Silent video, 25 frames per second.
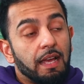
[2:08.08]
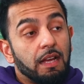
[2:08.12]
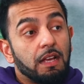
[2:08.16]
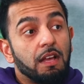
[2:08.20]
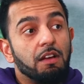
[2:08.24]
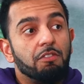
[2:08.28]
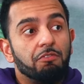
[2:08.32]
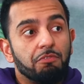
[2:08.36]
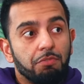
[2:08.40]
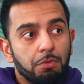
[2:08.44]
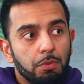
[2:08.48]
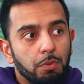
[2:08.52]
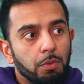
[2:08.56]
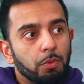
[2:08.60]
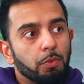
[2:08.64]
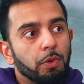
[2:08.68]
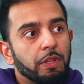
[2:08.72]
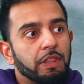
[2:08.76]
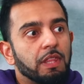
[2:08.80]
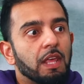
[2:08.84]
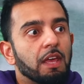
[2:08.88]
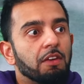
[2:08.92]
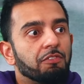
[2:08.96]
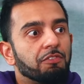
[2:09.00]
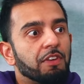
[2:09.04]
are comfortable
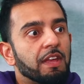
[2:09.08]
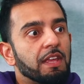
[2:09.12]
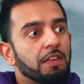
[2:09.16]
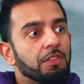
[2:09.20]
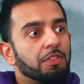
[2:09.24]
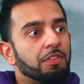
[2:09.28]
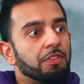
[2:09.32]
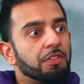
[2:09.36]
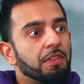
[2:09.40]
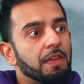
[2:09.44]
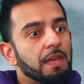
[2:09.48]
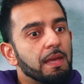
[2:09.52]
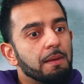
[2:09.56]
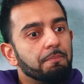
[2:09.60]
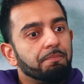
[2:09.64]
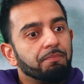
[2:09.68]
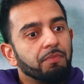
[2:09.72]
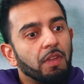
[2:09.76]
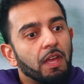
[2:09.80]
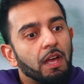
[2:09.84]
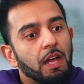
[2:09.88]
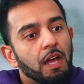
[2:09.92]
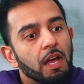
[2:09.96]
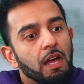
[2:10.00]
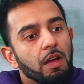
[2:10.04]
with their faith
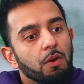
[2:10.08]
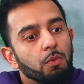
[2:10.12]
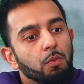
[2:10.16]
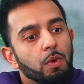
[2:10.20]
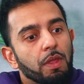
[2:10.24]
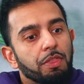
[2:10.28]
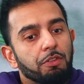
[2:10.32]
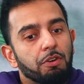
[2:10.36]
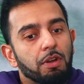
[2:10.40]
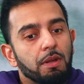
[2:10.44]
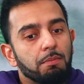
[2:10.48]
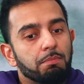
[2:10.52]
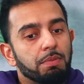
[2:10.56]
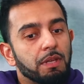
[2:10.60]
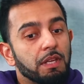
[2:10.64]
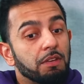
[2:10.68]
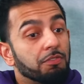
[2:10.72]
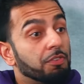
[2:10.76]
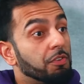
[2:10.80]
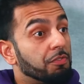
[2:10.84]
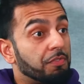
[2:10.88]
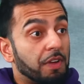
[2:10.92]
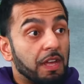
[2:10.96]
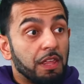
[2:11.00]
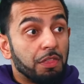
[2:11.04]
uh, whether it be
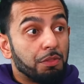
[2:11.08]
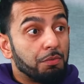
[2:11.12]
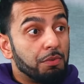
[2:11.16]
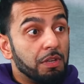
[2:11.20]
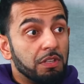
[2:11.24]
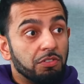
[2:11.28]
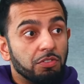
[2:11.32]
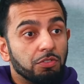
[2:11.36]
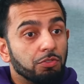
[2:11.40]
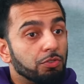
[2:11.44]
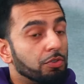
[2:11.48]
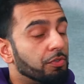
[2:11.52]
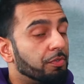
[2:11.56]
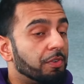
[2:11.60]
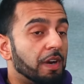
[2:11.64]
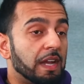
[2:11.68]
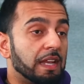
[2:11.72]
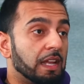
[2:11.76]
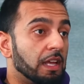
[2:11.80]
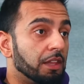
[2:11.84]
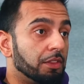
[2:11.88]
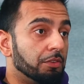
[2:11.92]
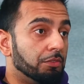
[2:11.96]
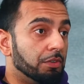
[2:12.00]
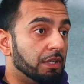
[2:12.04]
for faith reasons or for
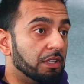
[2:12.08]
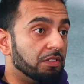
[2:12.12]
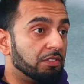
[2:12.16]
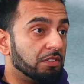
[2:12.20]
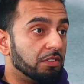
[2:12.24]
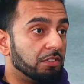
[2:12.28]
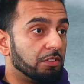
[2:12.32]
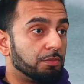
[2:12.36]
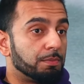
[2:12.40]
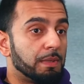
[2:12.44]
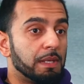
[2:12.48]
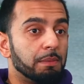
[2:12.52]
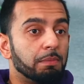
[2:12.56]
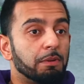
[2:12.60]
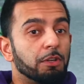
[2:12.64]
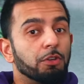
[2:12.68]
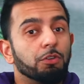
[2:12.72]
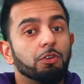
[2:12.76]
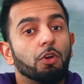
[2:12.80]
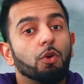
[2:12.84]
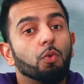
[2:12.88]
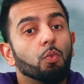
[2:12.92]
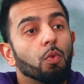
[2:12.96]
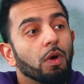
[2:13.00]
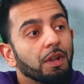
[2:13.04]
any other reasons, people who
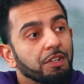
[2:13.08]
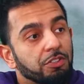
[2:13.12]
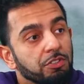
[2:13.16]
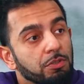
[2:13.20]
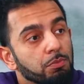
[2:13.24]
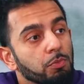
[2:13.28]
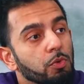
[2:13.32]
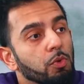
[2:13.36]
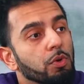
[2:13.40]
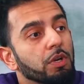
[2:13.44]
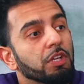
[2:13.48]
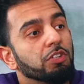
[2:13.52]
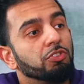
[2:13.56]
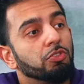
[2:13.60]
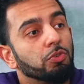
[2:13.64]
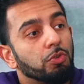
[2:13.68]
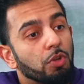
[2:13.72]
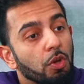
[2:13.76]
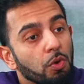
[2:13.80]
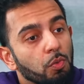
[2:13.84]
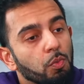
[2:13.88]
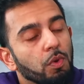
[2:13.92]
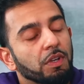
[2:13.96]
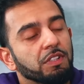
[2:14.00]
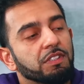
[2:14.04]
don't want a mortgage or
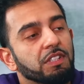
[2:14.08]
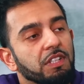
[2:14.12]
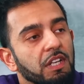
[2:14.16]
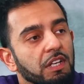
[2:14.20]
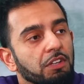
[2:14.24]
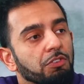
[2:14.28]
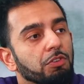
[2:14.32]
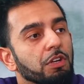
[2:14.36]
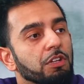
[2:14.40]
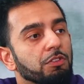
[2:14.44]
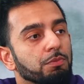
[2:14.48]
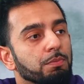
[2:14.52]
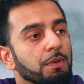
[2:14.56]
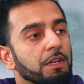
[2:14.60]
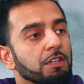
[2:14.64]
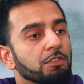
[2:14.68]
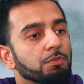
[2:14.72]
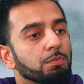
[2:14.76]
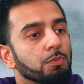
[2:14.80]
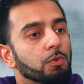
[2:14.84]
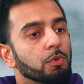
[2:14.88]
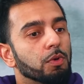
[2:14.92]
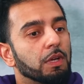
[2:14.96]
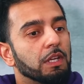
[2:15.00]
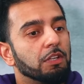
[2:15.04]
don't want an interest
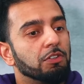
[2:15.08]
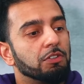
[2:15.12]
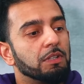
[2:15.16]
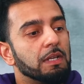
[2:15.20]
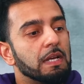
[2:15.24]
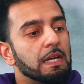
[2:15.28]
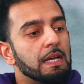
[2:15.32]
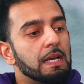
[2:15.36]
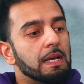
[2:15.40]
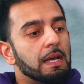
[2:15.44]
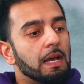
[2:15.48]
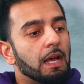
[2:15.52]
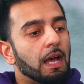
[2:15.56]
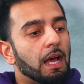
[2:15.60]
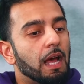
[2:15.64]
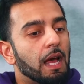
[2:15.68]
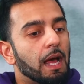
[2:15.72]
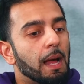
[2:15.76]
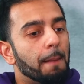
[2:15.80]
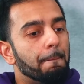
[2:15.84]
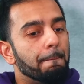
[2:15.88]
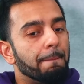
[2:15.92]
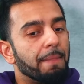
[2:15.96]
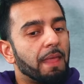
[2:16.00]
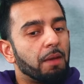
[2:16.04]
based mortgage.
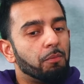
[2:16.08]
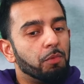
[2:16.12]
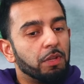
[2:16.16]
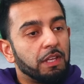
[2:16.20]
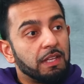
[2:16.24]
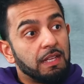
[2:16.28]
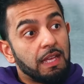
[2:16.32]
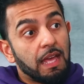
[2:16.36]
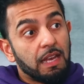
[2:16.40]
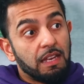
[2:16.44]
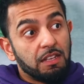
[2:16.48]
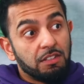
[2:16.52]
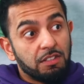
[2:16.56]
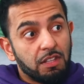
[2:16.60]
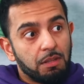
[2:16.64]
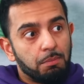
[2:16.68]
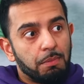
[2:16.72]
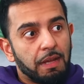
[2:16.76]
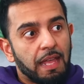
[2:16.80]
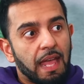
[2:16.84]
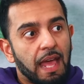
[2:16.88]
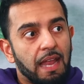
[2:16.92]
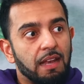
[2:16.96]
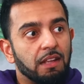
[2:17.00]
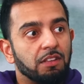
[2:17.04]
Um, and we can get into the
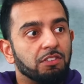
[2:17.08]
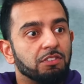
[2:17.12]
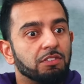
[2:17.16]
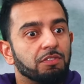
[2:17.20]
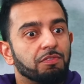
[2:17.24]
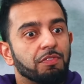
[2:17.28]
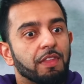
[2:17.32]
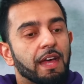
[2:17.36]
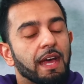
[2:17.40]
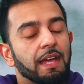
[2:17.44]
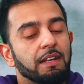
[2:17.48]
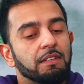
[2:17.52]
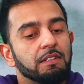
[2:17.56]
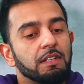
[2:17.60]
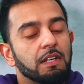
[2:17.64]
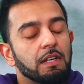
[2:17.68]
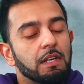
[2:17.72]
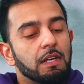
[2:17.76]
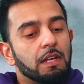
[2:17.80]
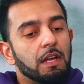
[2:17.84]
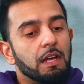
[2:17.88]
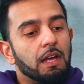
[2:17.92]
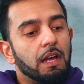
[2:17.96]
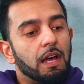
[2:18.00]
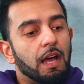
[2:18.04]
mechanics of that.
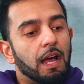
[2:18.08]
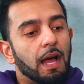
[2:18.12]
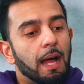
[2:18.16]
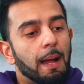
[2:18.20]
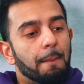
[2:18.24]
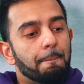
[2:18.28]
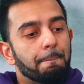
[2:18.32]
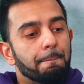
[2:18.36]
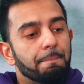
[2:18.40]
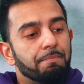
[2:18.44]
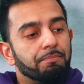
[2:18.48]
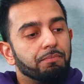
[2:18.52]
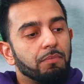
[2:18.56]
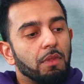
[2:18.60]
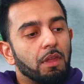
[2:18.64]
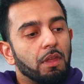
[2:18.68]
Um,